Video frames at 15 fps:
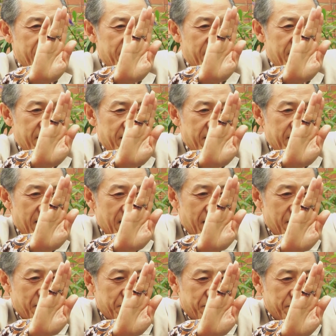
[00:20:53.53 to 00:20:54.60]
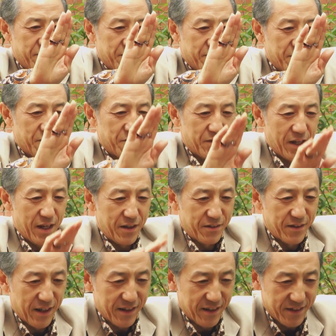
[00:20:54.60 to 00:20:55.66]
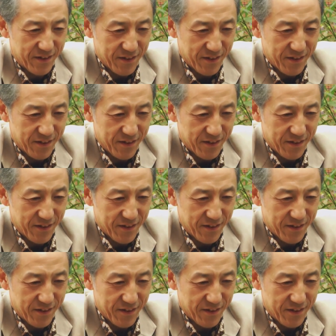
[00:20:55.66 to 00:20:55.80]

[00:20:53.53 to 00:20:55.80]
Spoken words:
And now go down like this.